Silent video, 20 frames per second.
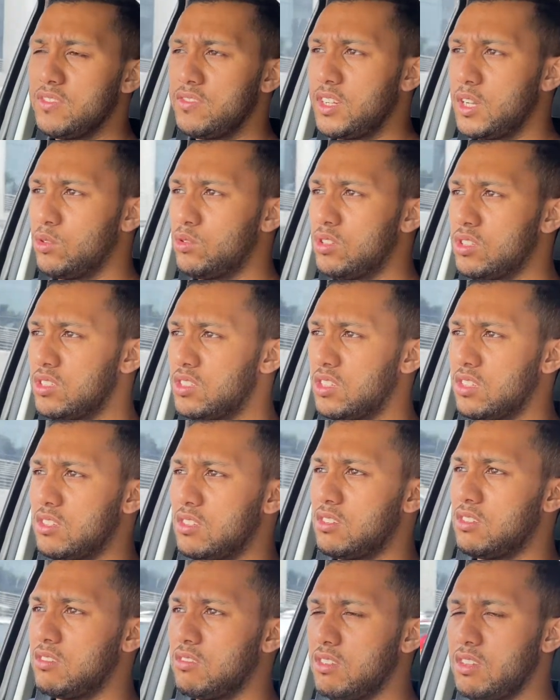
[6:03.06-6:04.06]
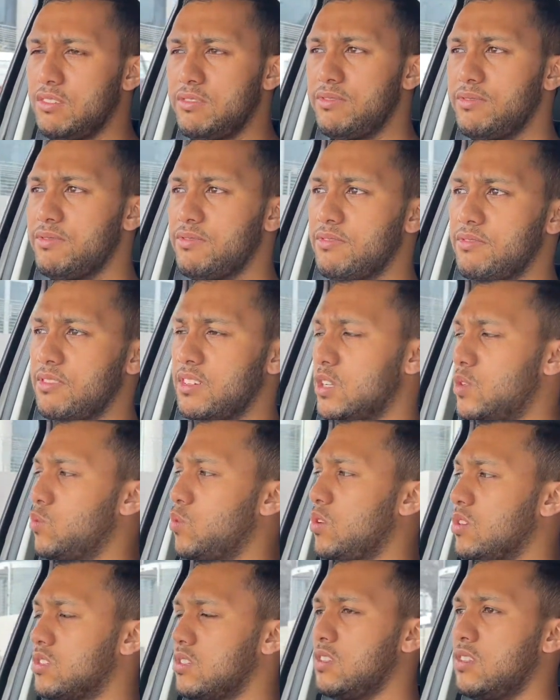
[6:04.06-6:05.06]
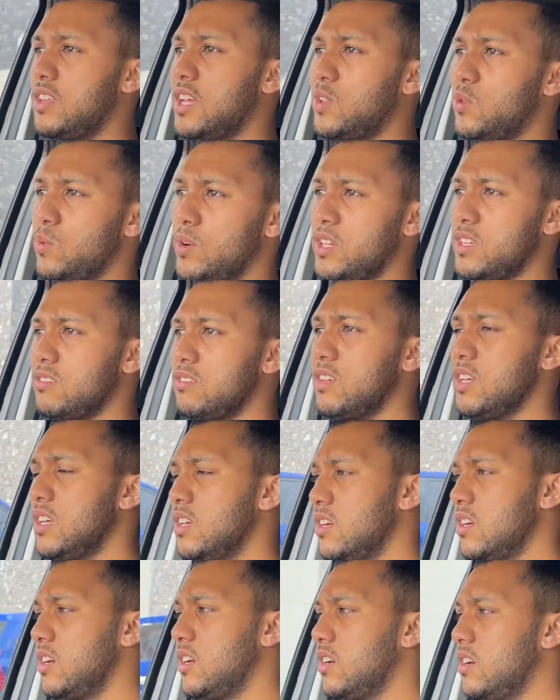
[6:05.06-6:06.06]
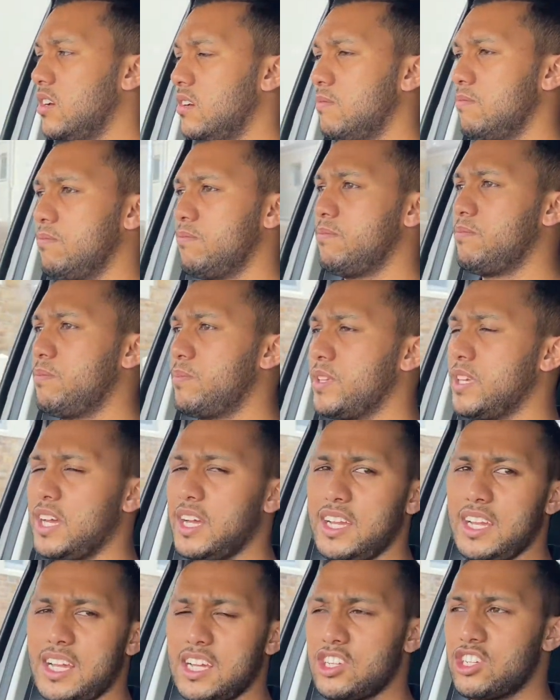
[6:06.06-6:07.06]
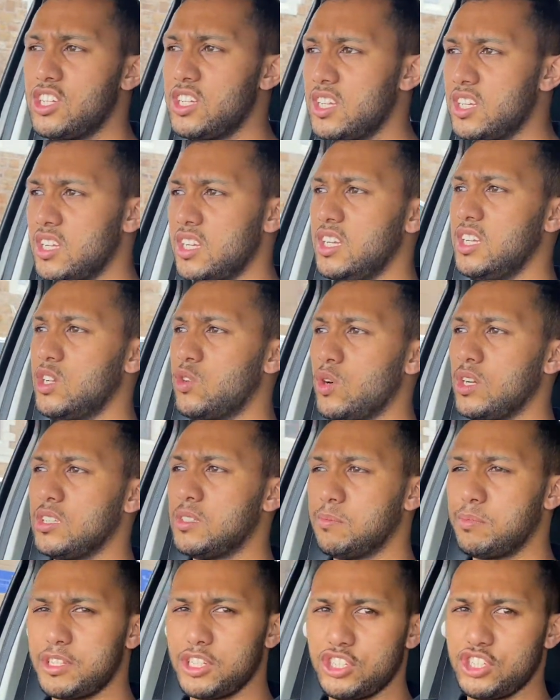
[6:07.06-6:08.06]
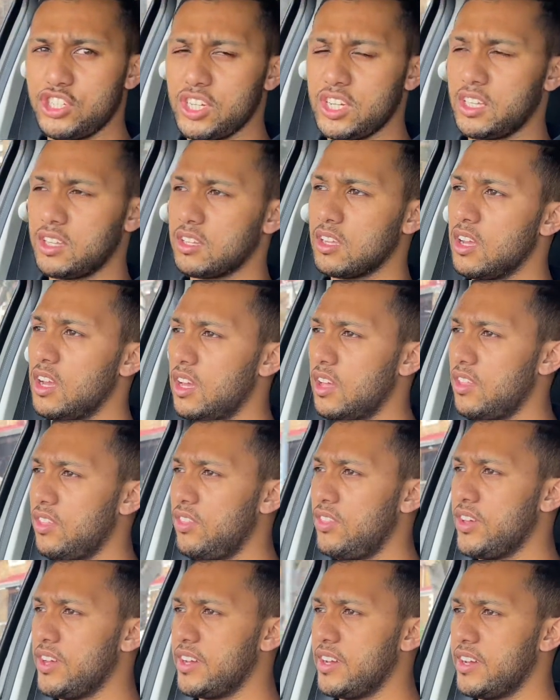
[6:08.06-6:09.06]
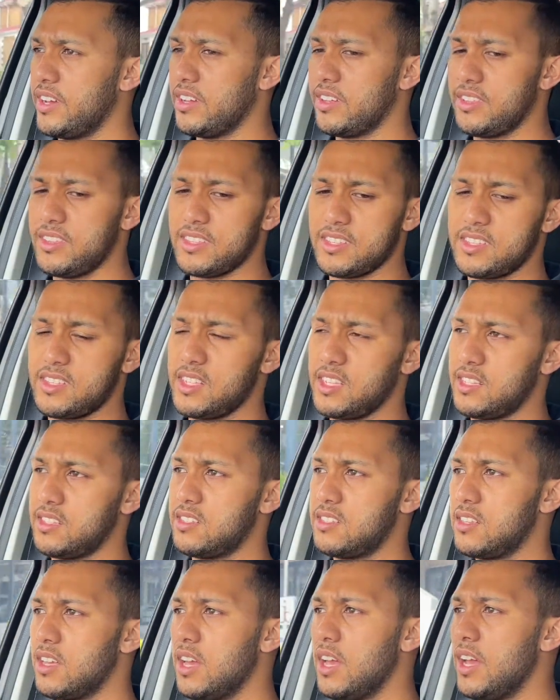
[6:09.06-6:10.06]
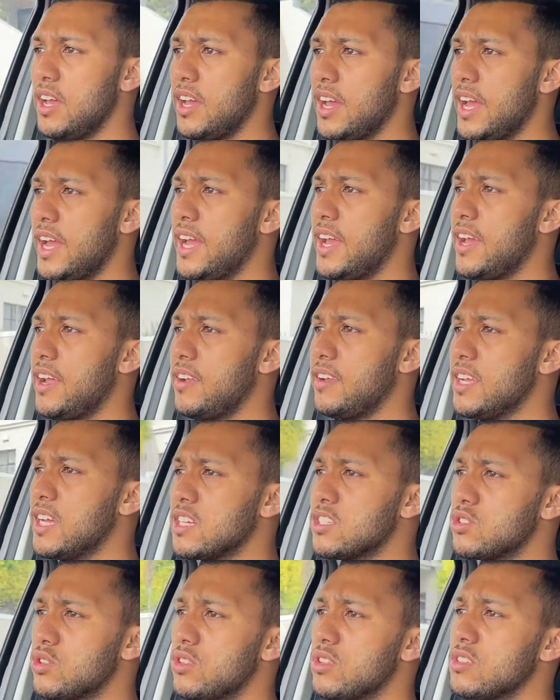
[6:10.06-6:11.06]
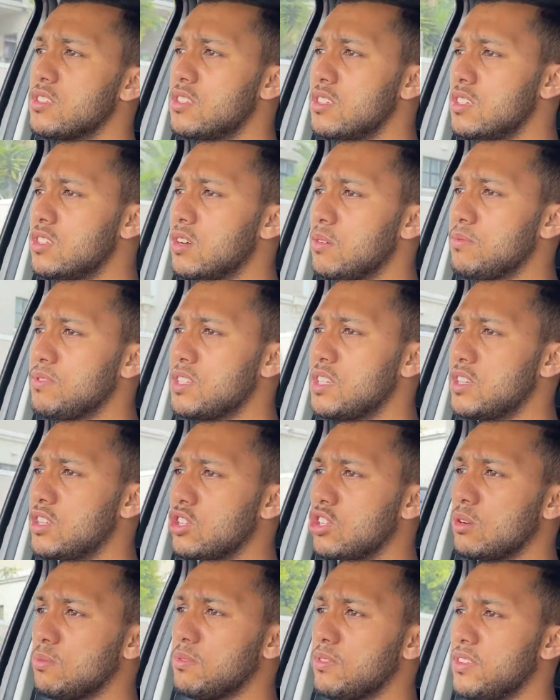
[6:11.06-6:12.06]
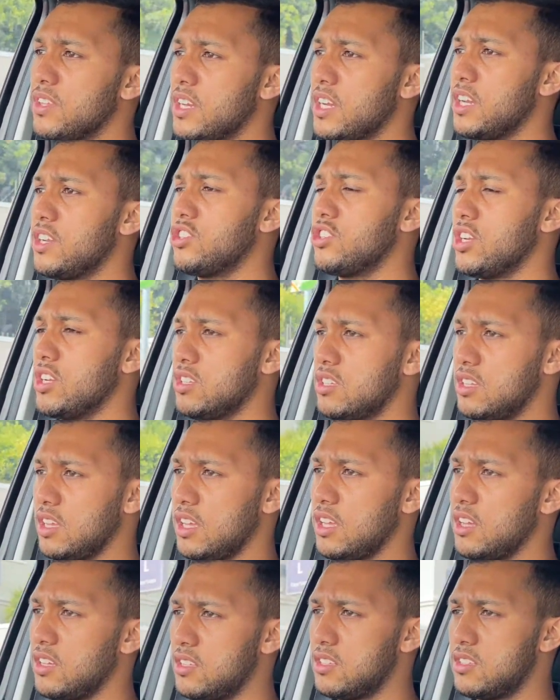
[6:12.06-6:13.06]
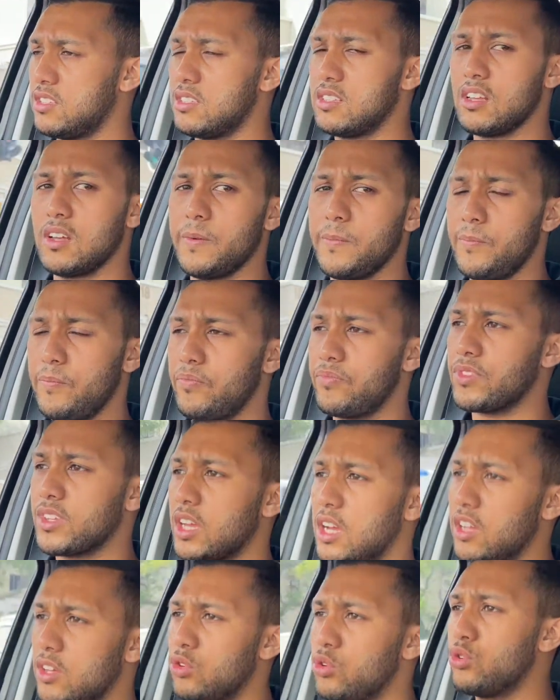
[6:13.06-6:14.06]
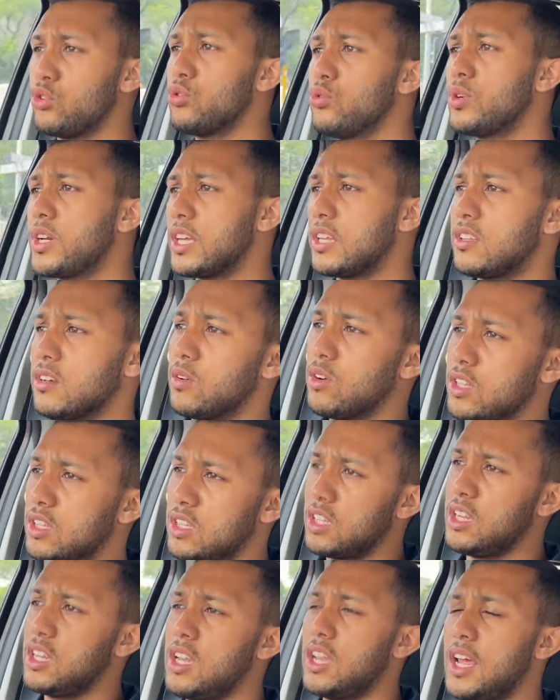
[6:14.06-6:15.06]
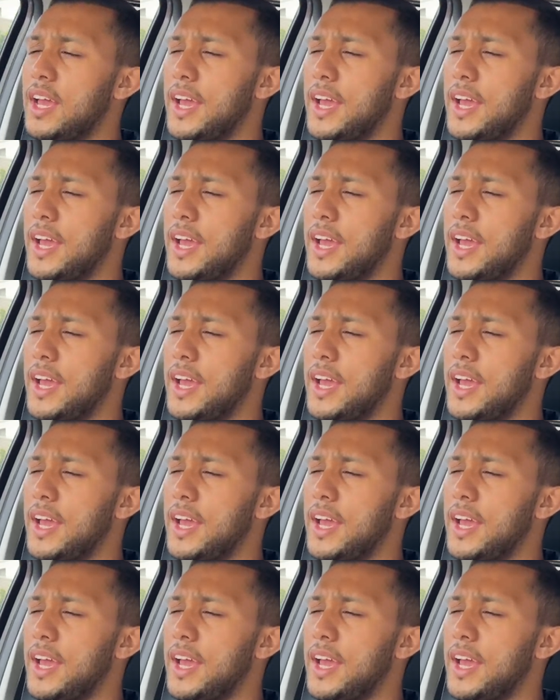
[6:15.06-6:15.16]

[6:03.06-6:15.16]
noticed it if it wasn't that way. And I actually really quite appreciate the seats. And yeah, so this is obviously the top of the range, and it's you do get it in